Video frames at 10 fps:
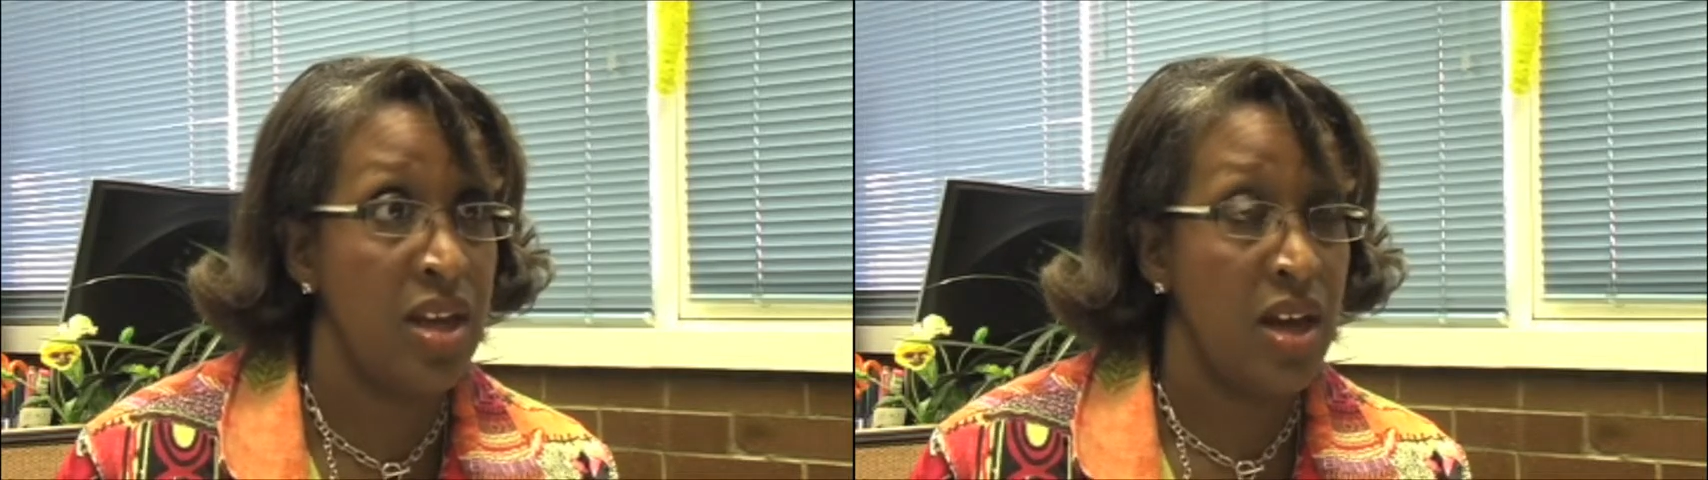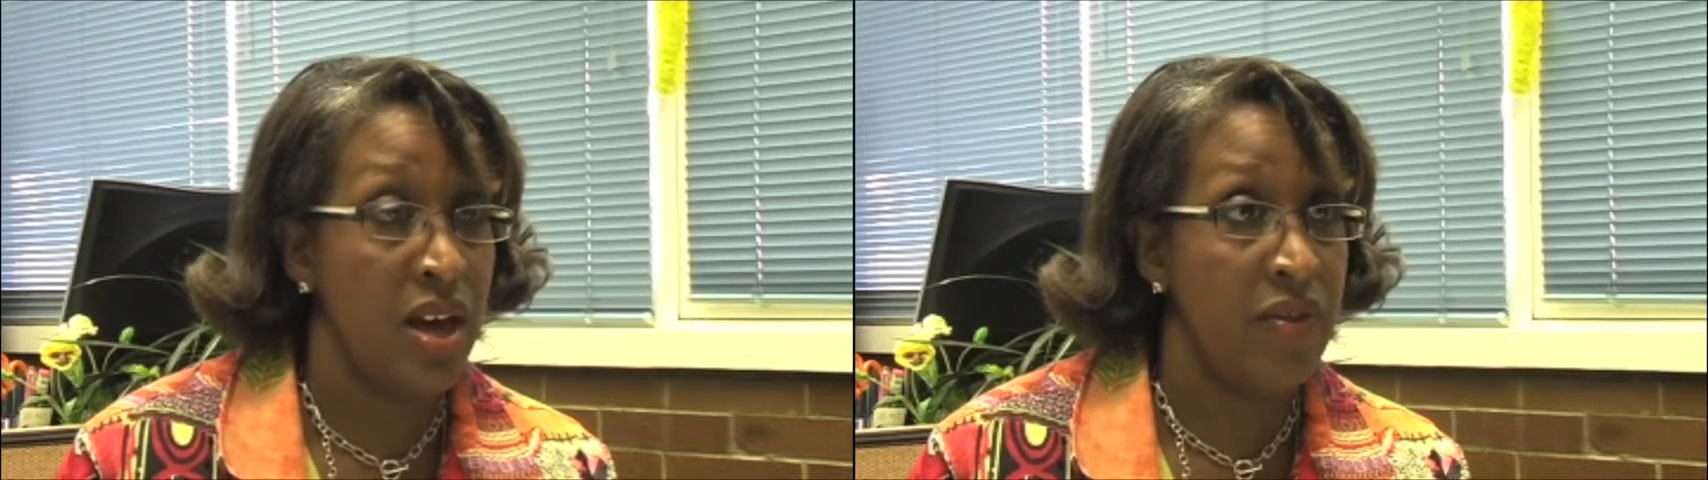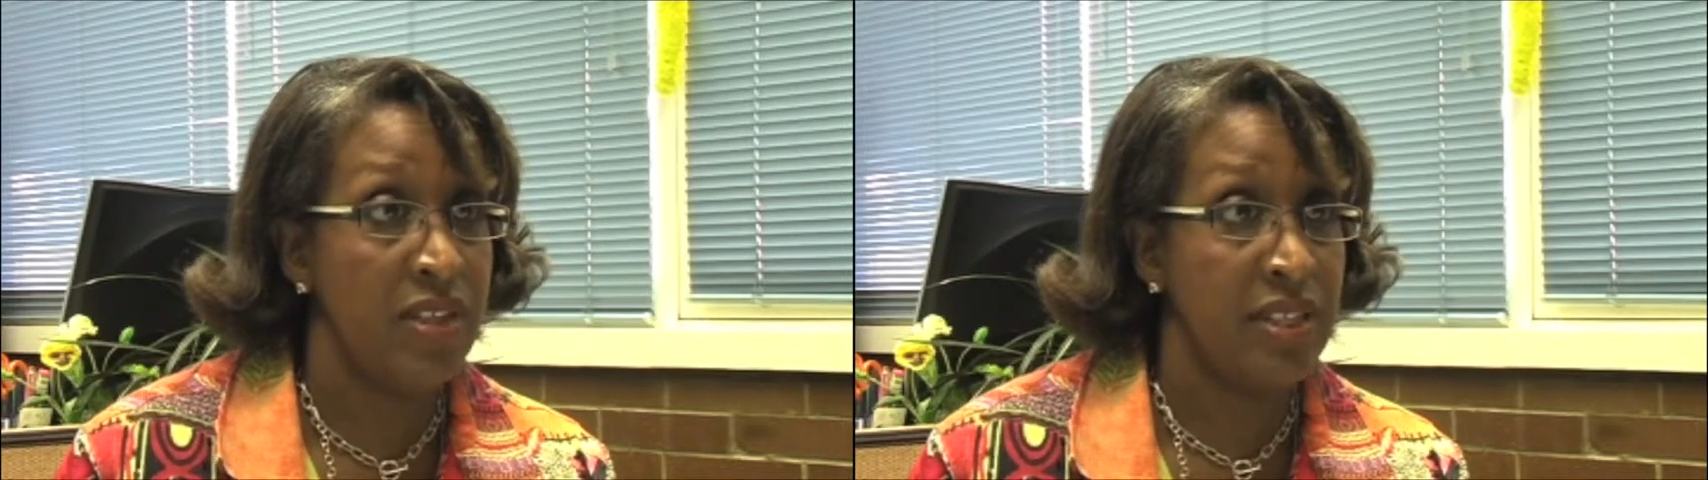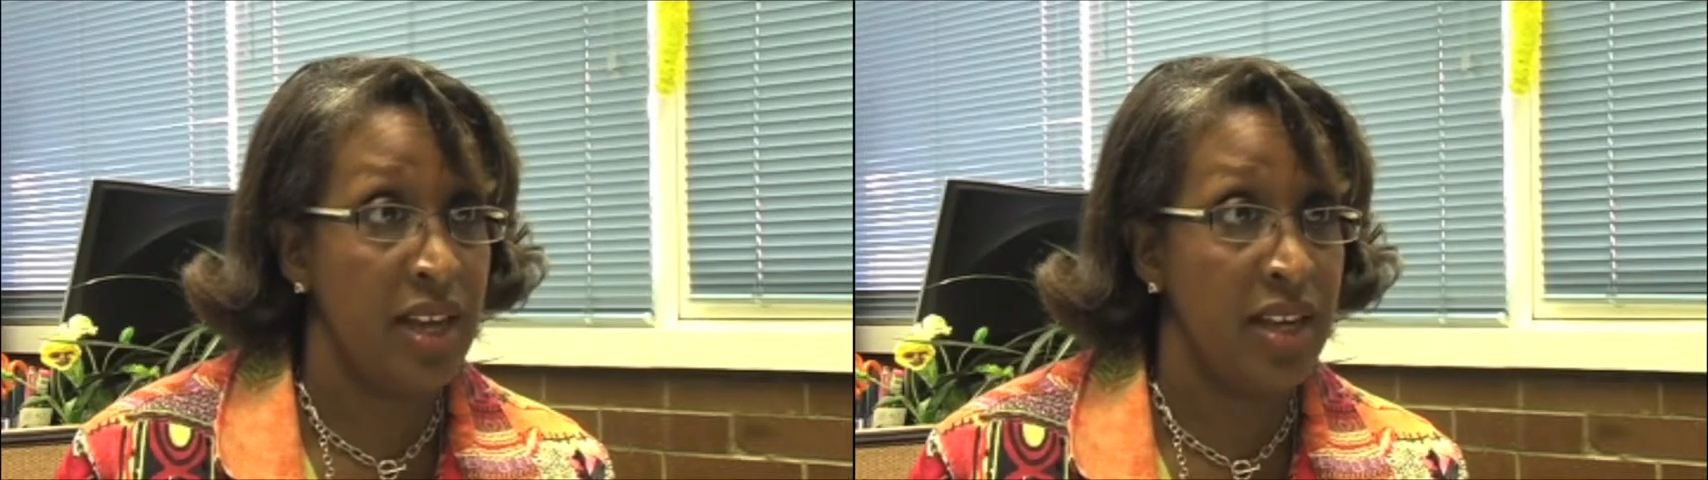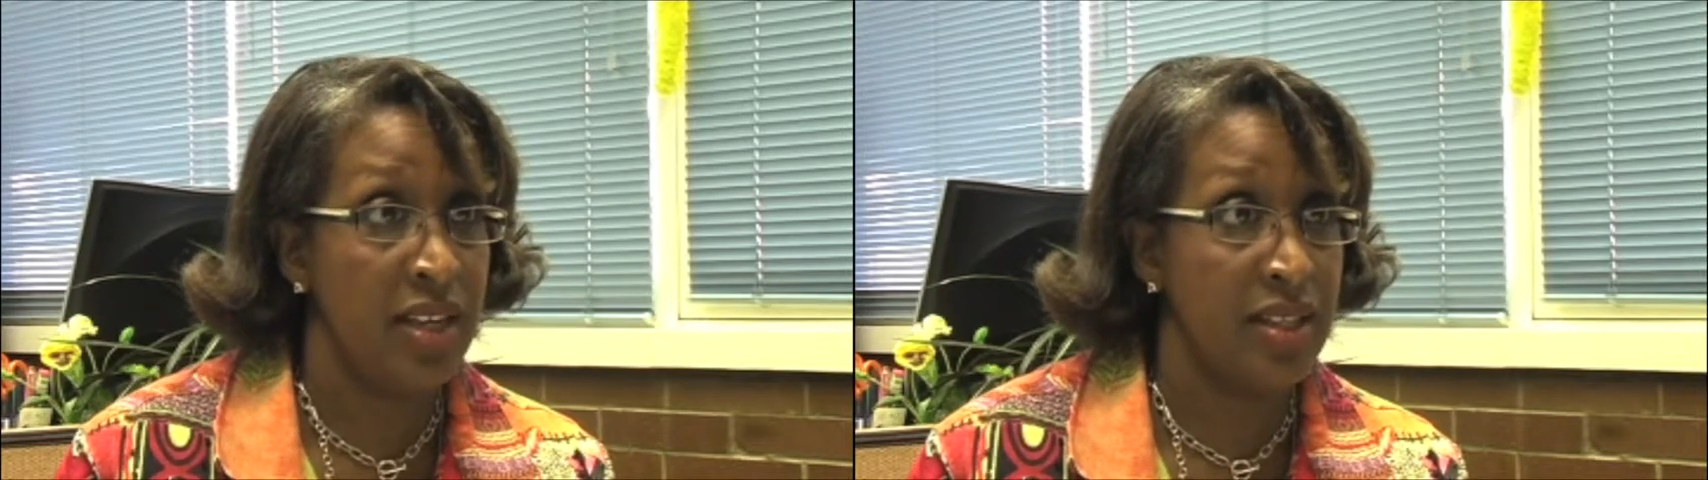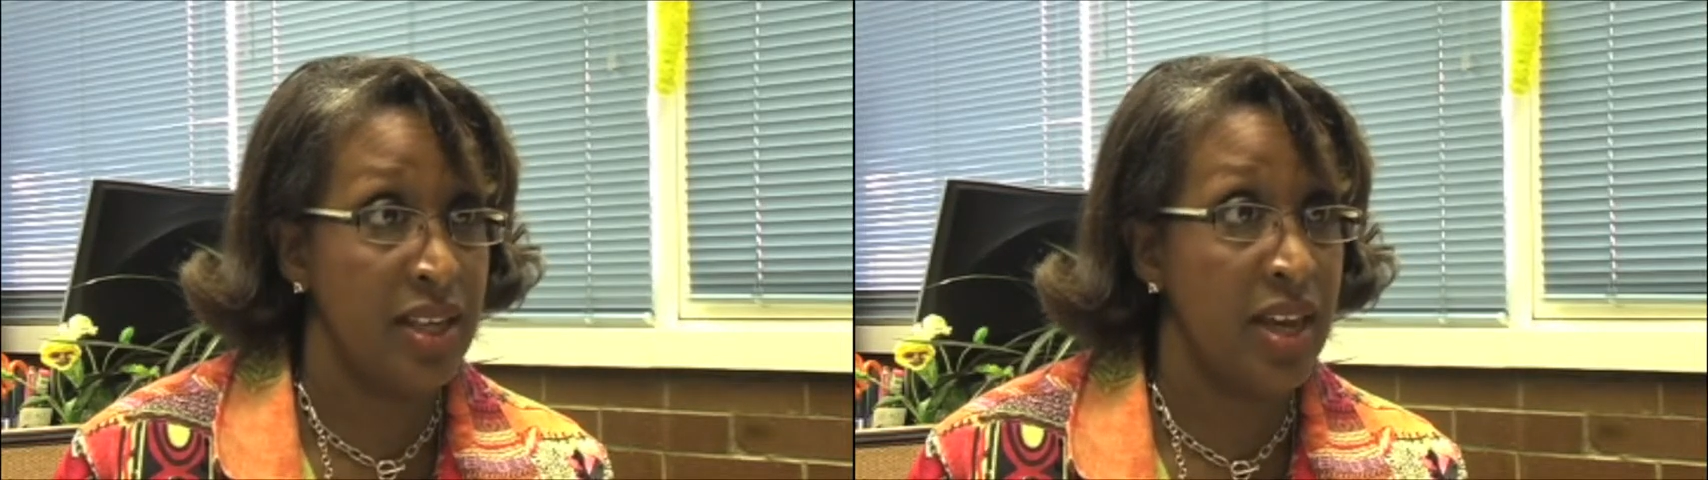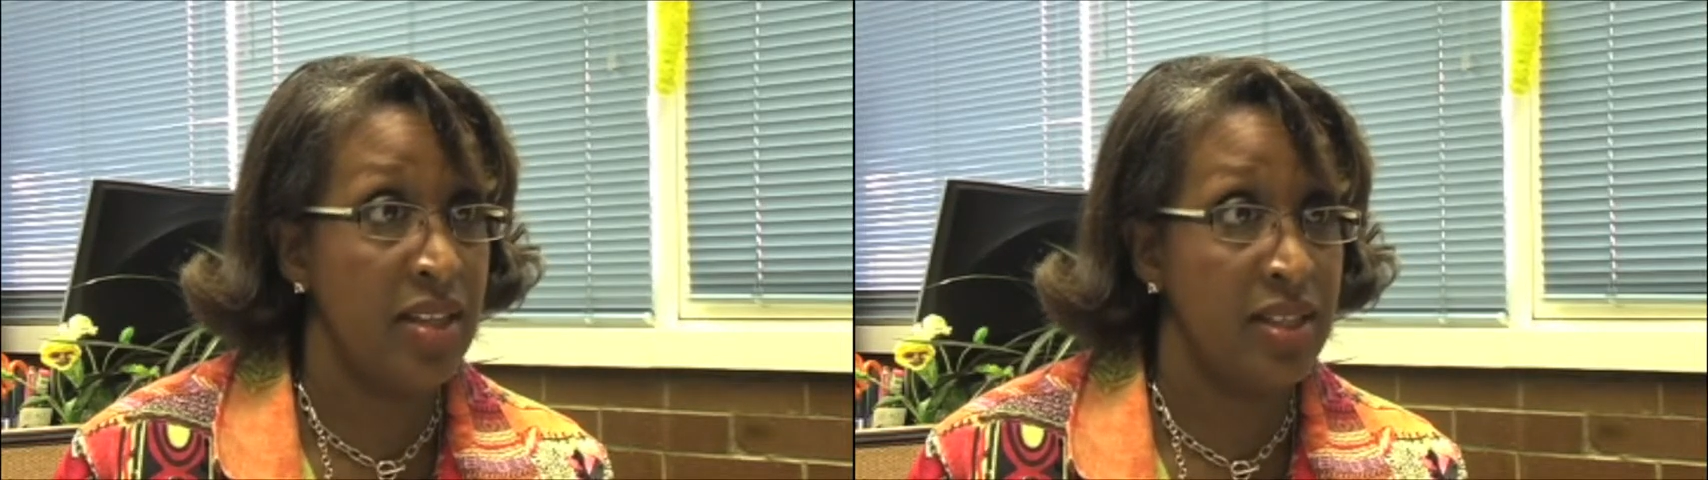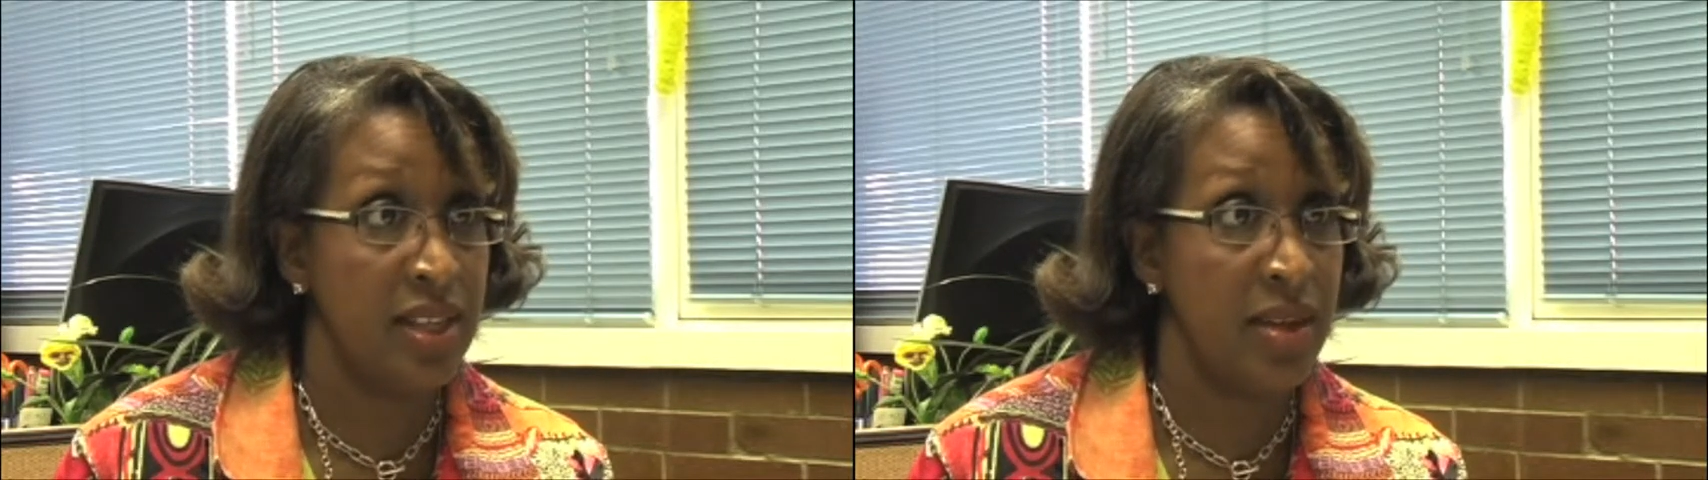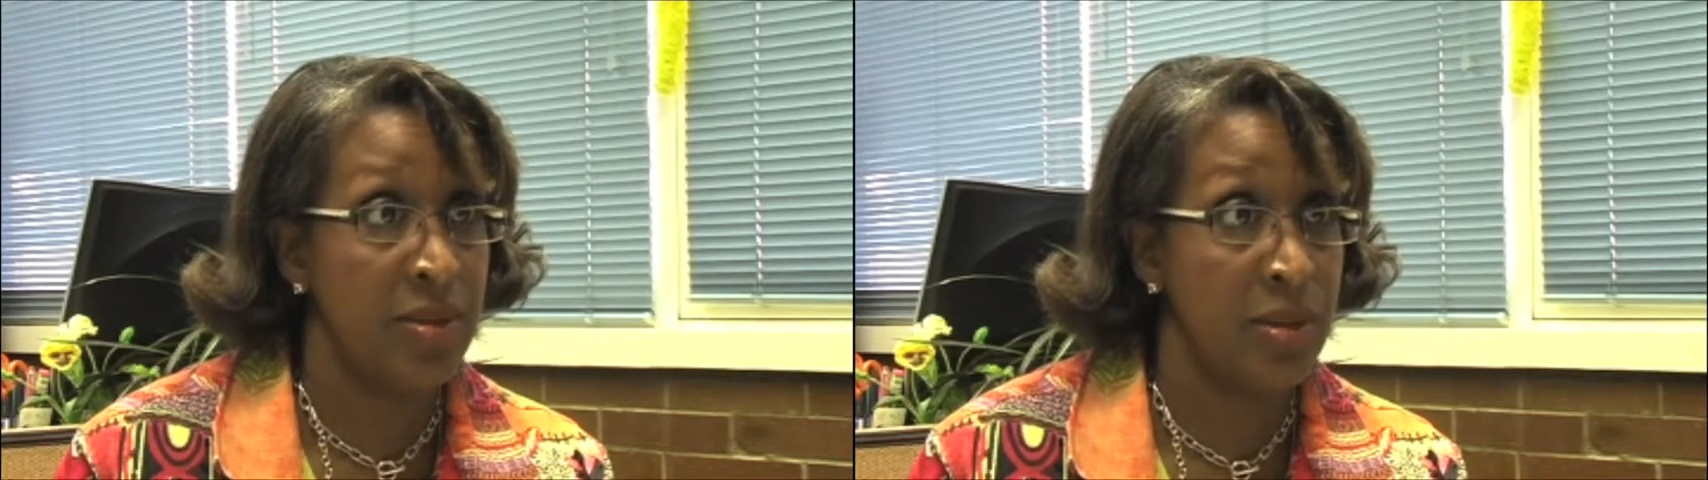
of the science concepts